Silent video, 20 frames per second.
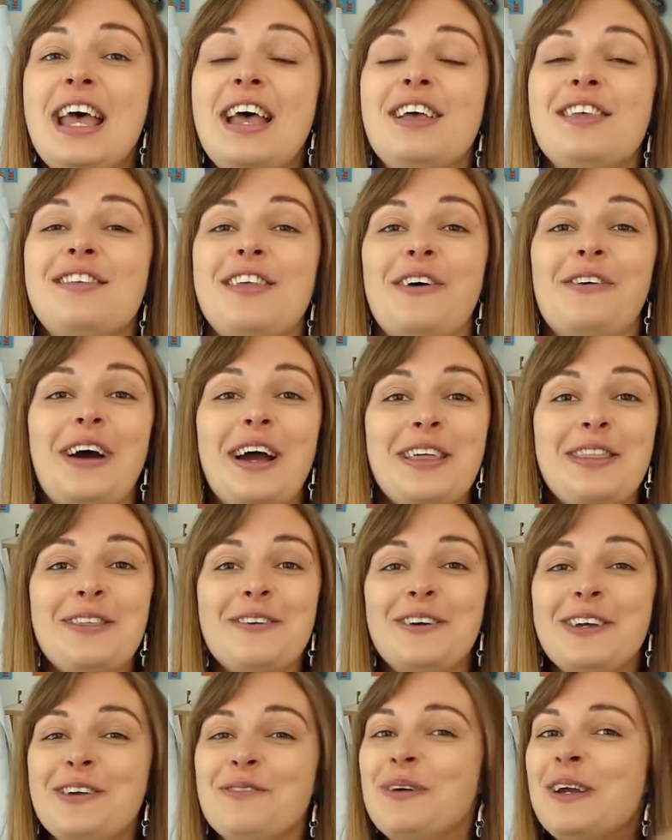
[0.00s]
So I
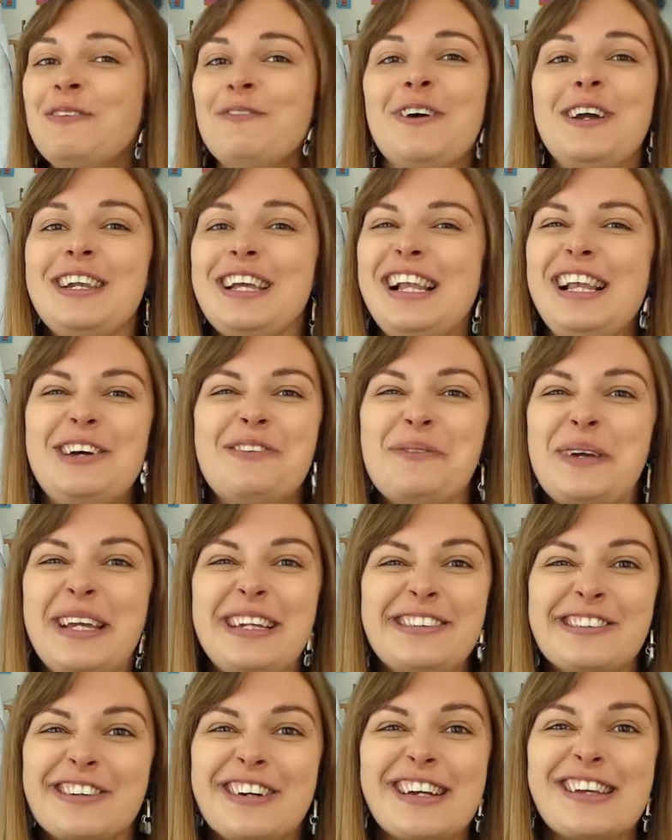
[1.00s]
thought you might find it a little bit
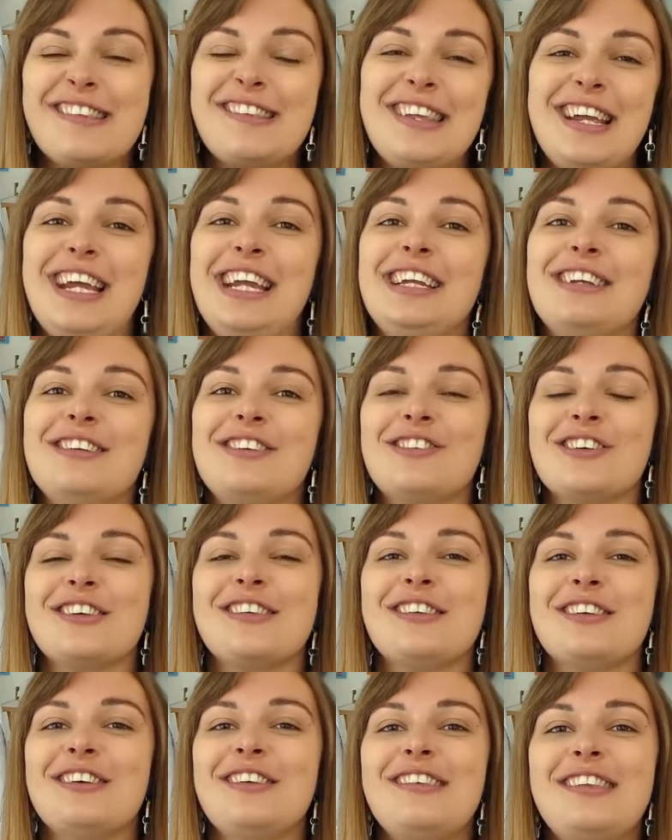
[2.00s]
interesting to
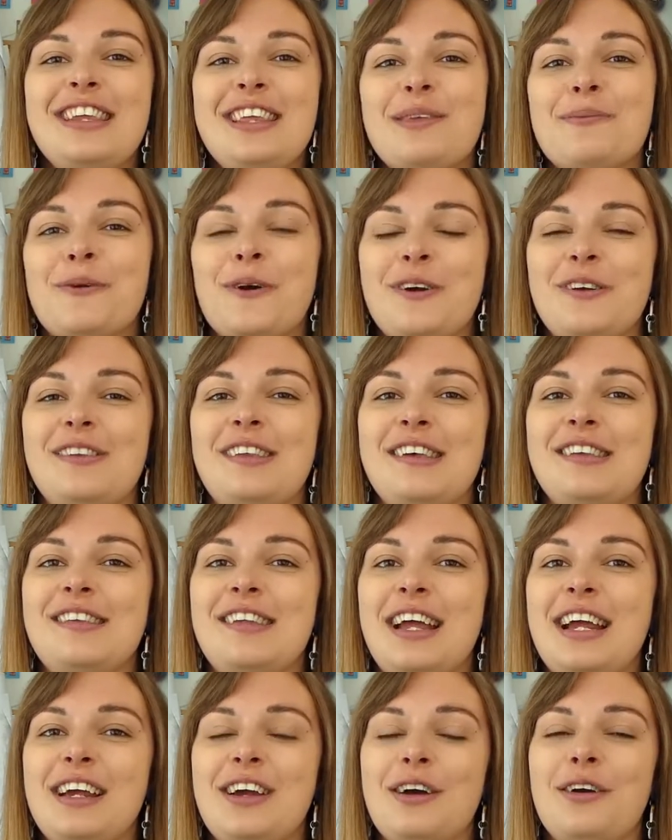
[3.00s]
just sort of see the process
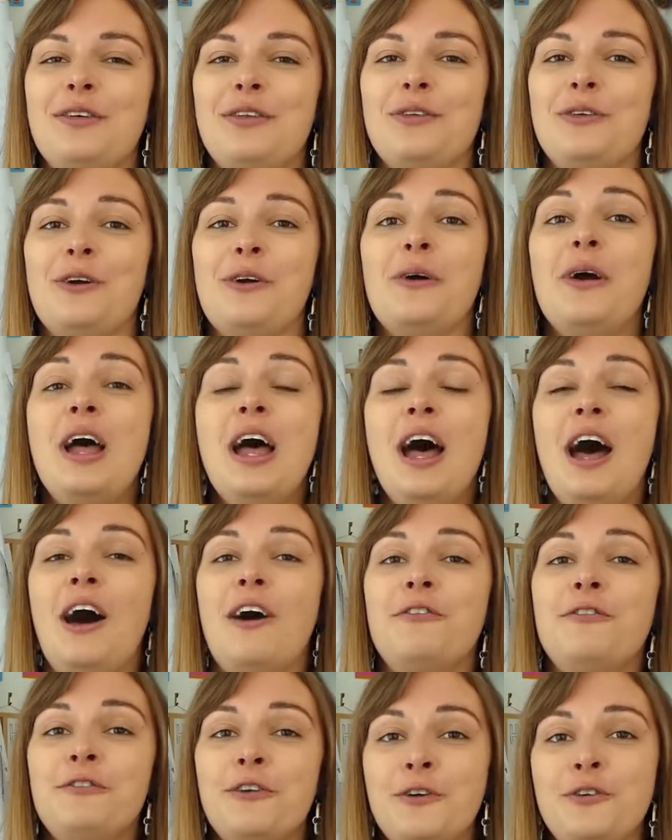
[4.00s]
that I go through
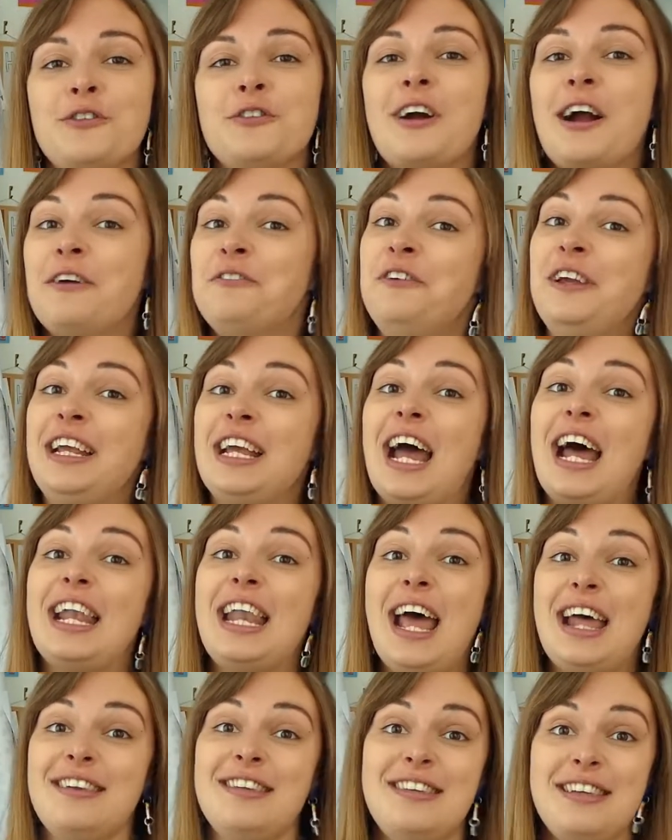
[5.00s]
of photographing and
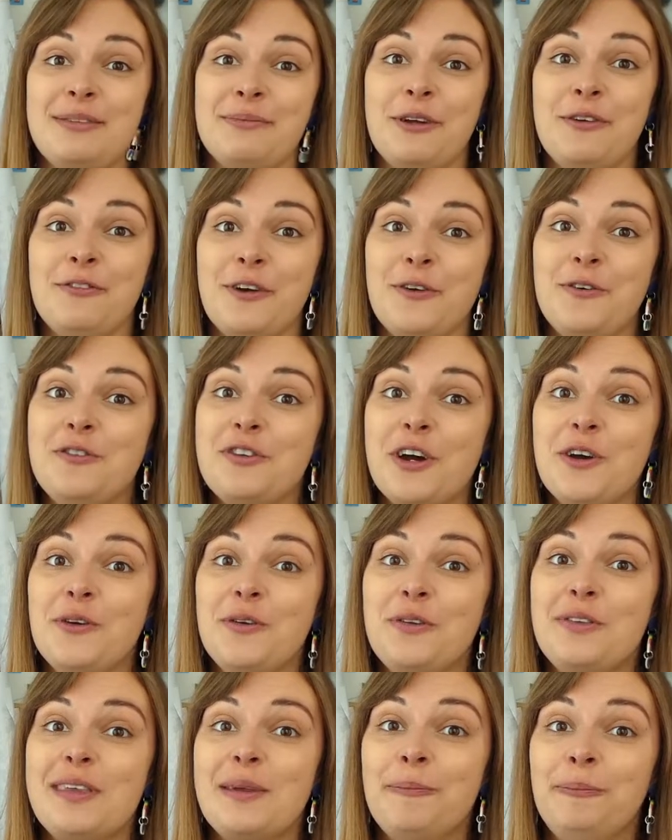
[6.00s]
editing my
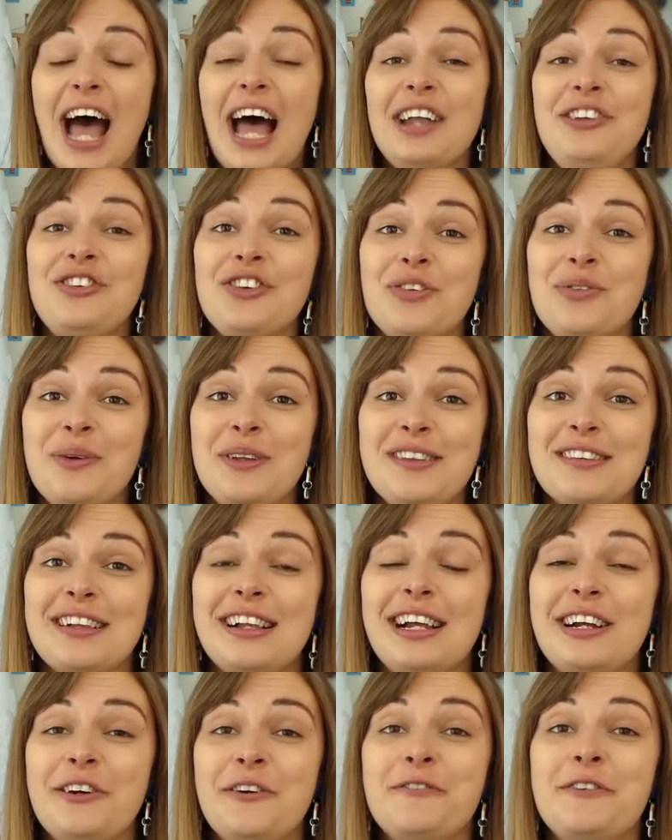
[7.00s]
photos. I just want to
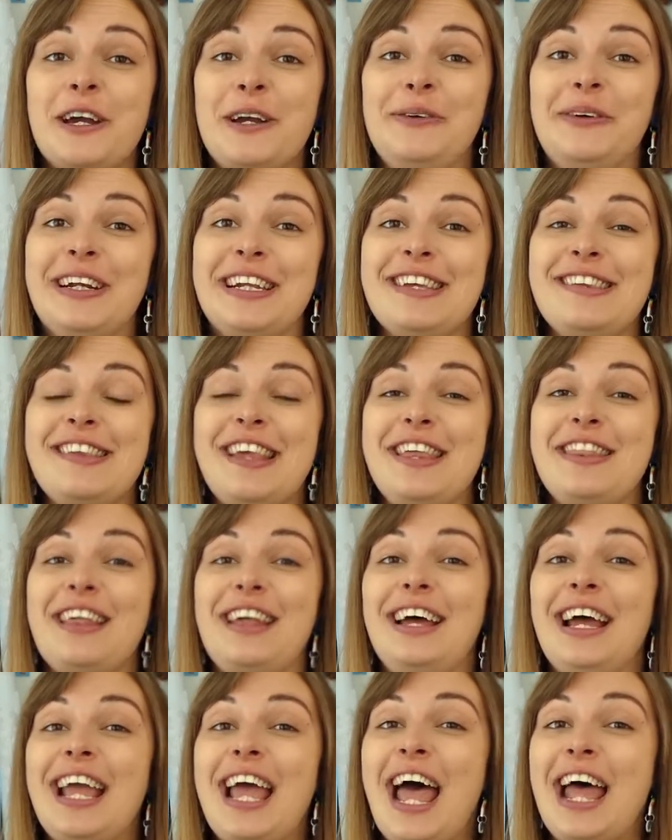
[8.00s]
clarify, when I say
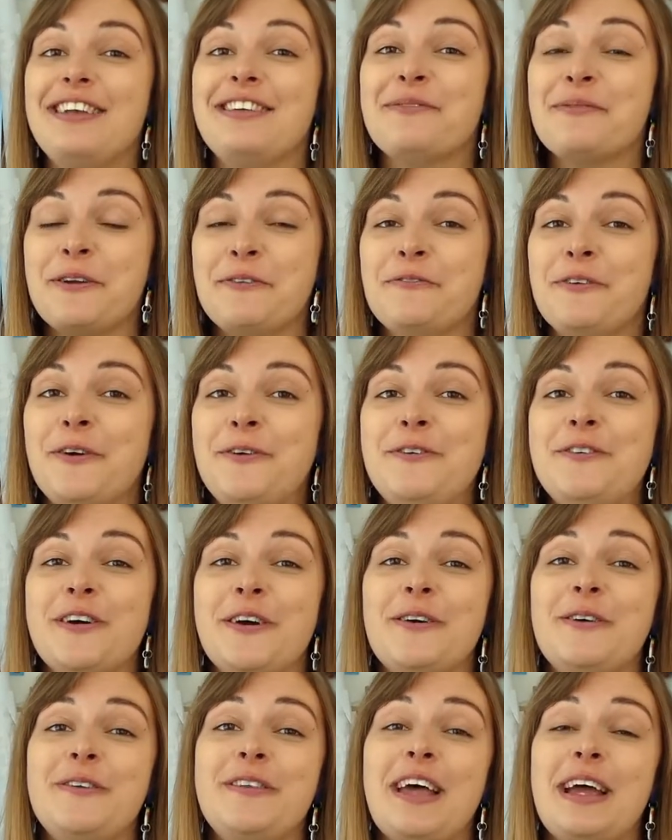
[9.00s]
that I edit my
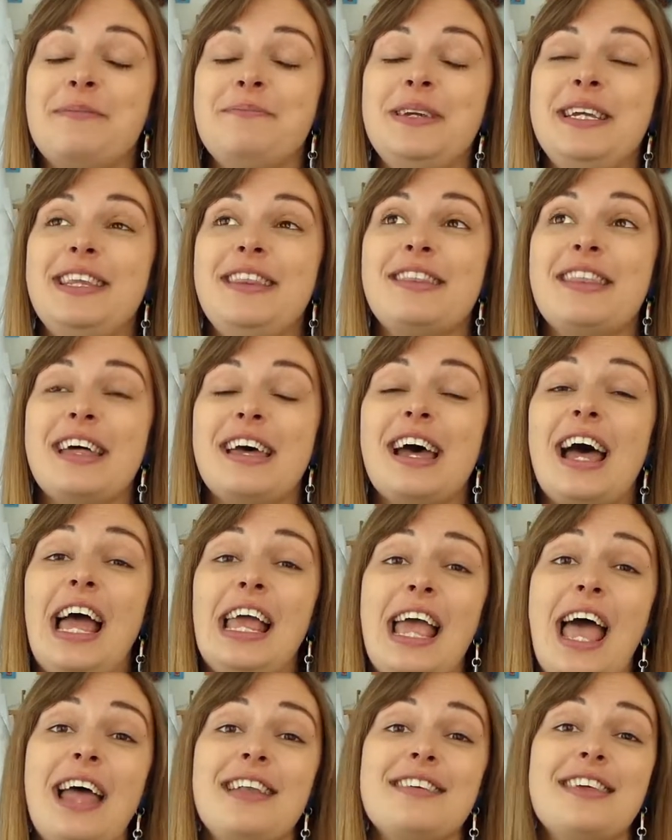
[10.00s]
photos, I mean that I
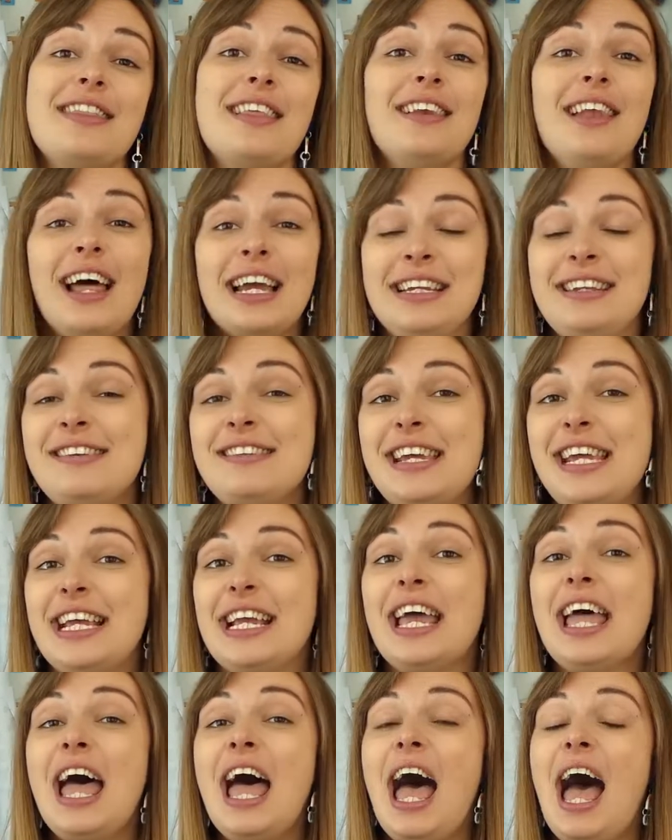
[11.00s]
edit the
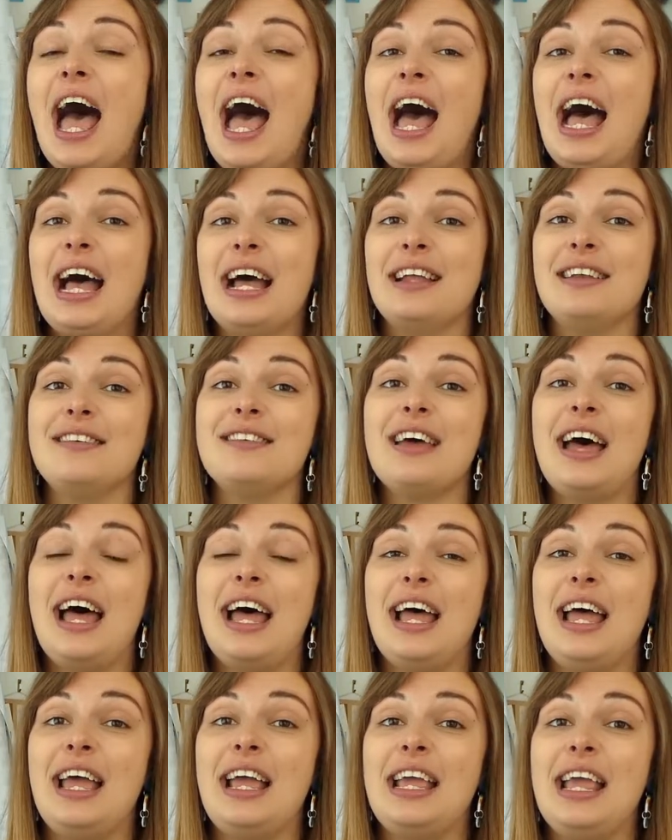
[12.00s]
lighting and
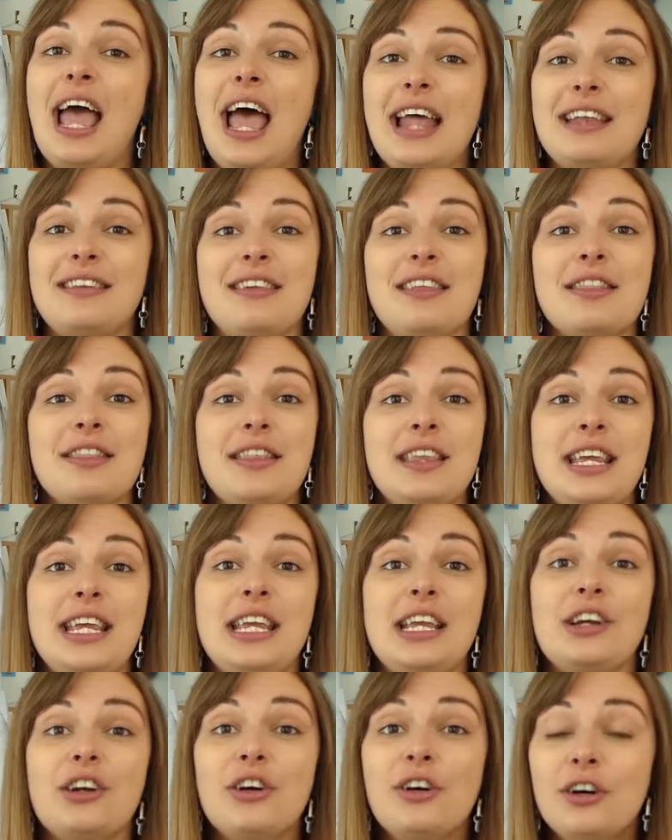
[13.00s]
I edit
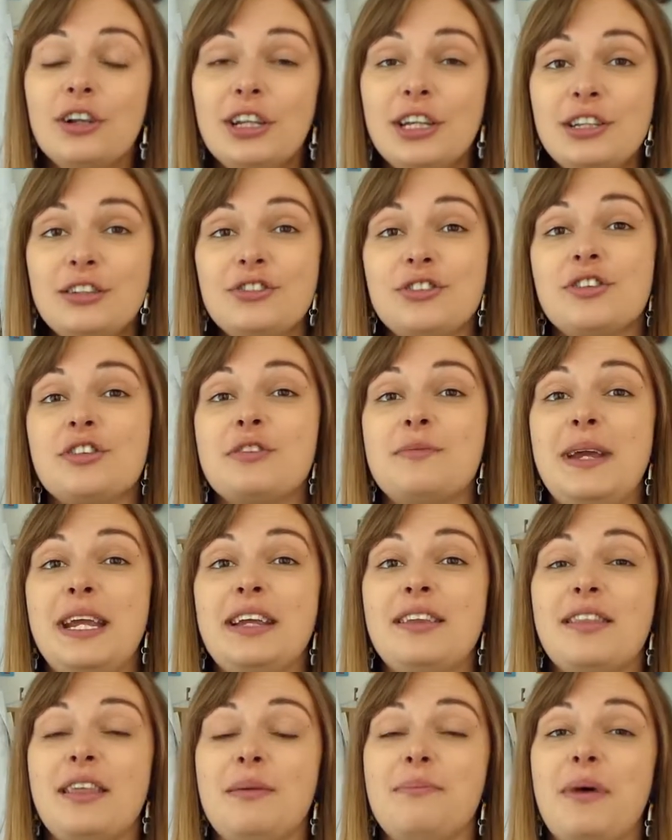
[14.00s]
the colours just to
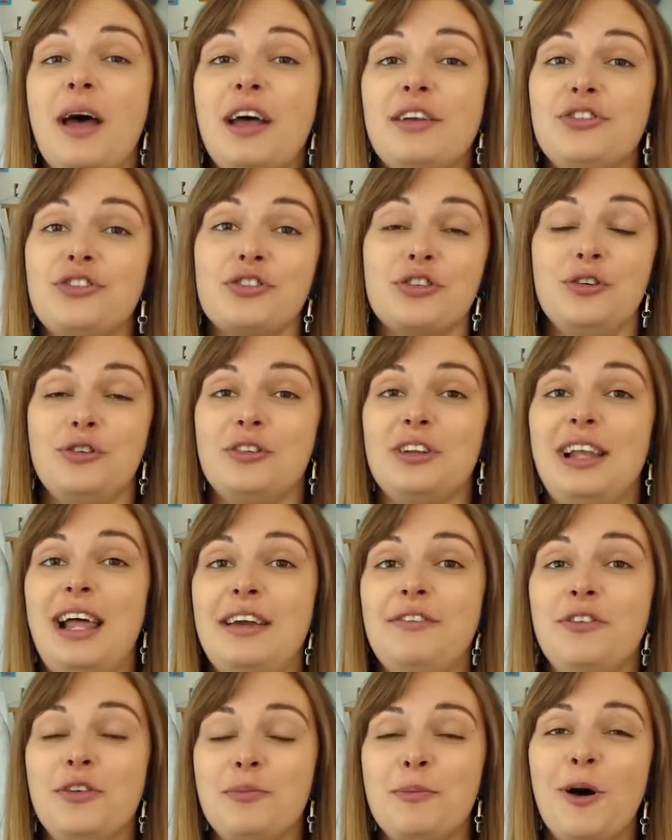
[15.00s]
make them as true to
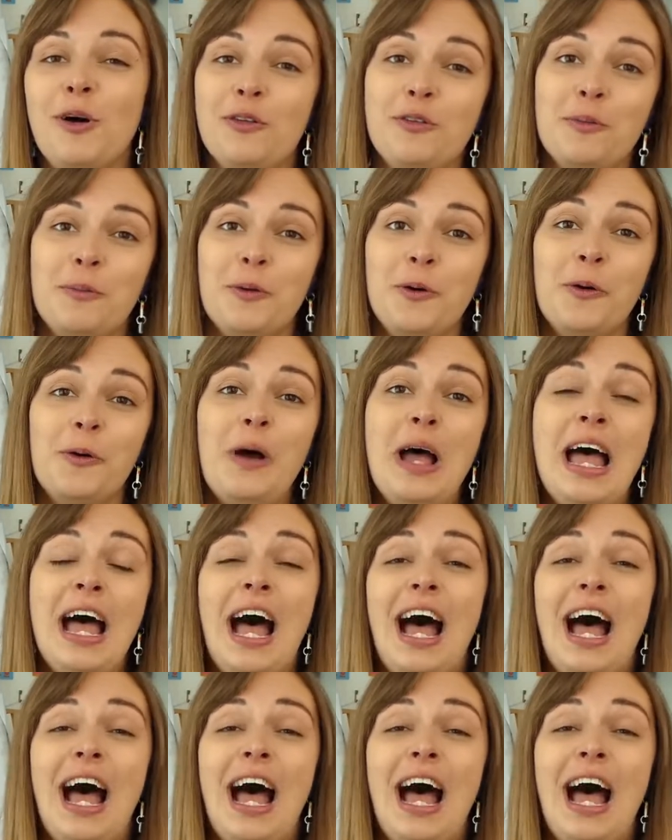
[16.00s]
life as possible.